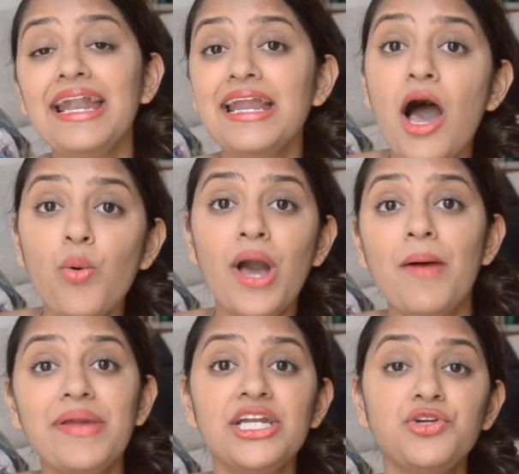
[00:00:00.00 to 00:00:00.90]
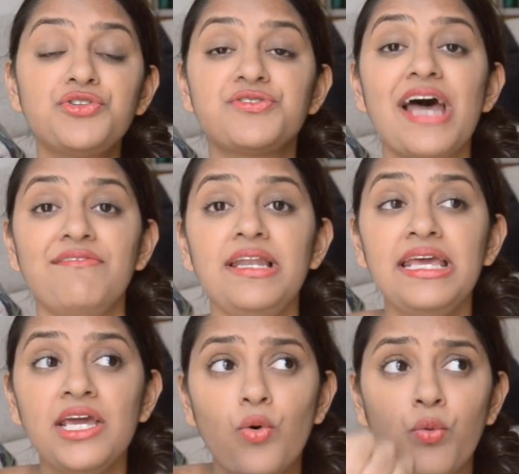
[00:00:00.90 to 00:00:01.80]
And now coming to
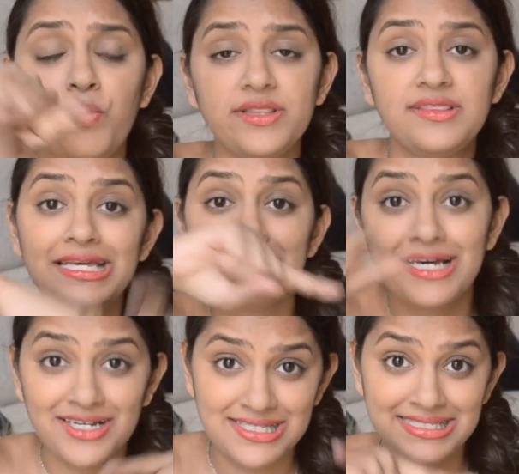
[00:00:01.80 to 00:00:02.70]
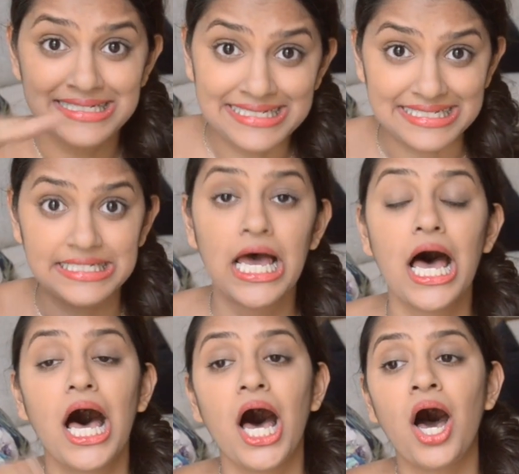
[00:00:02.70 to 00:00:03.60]
traveling within a city.
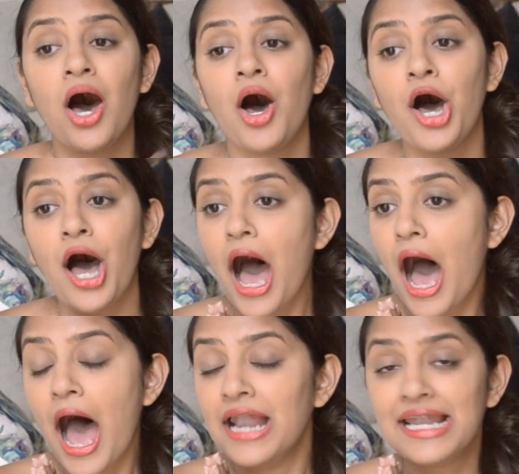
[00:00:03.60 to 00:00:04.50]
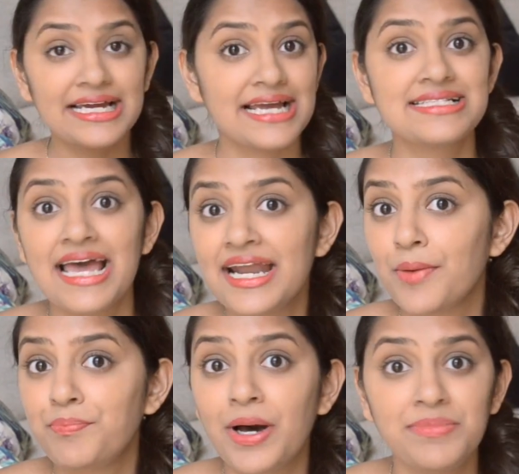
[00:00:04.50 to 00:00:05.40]
Like I
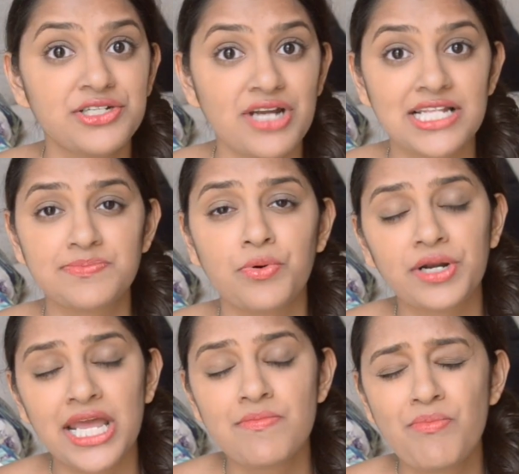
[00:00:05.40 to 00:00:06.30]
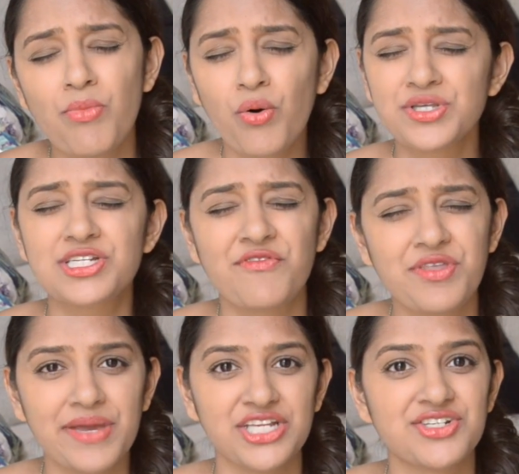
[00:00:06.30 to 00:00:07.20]
said, public transport in most of
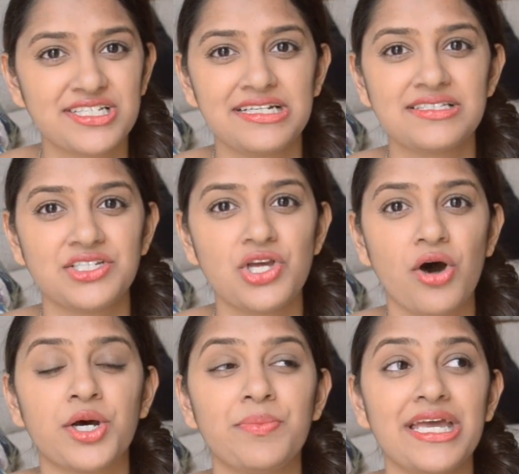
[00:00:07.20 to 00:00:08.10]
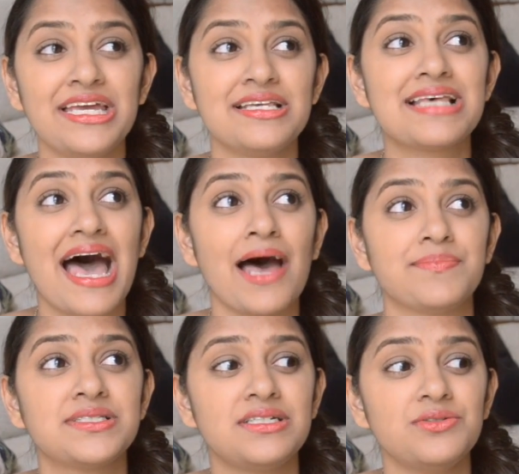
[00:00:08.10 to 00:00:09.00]
the major cities in Europe is
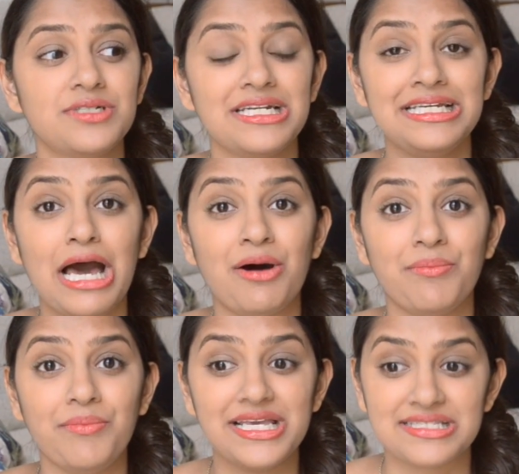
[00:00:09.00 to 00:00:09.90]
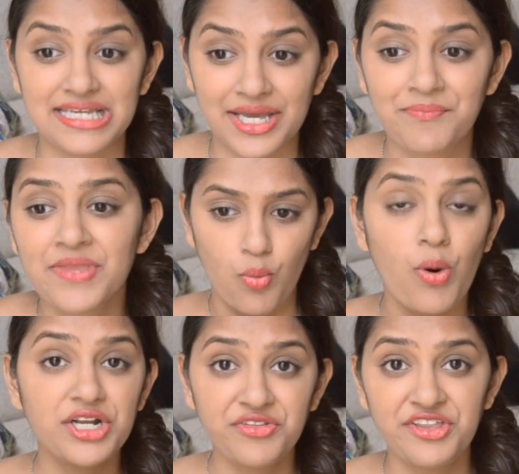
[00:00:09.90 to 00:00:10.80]
absolutely amazing.
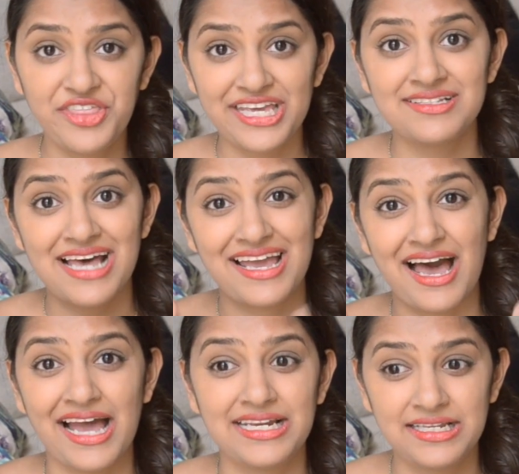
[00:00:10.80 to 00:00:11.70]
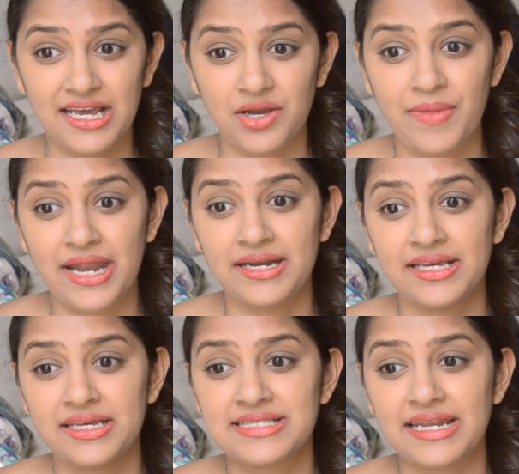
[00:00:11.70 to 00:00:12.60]
One of the things I highly recommend
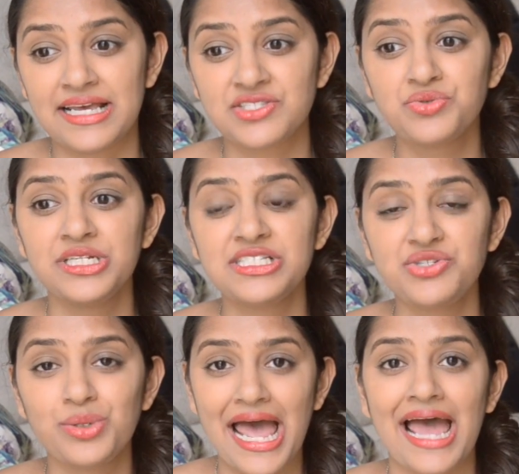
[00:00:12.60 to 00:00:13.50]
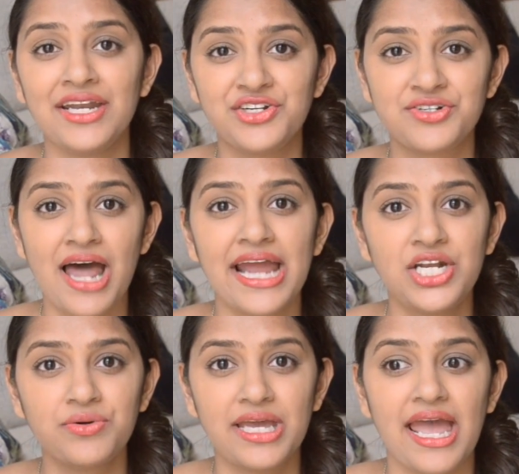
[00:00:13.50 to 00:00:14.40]
is that as soon as you land, try
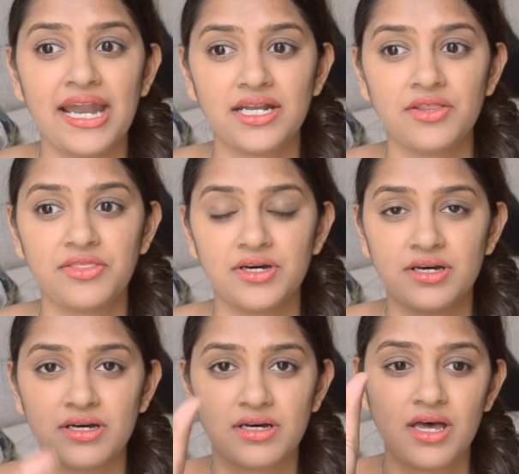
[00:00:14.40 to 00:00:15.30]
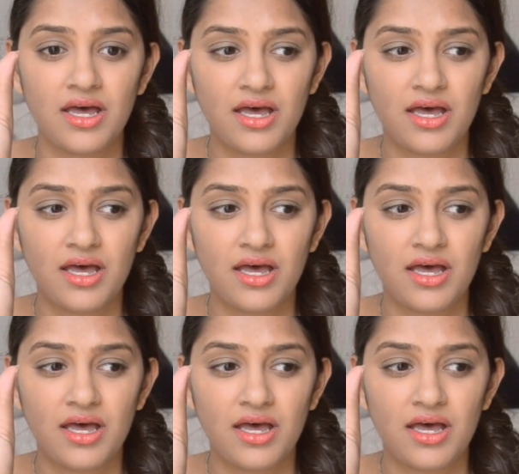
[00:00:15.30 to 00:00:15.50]
to get the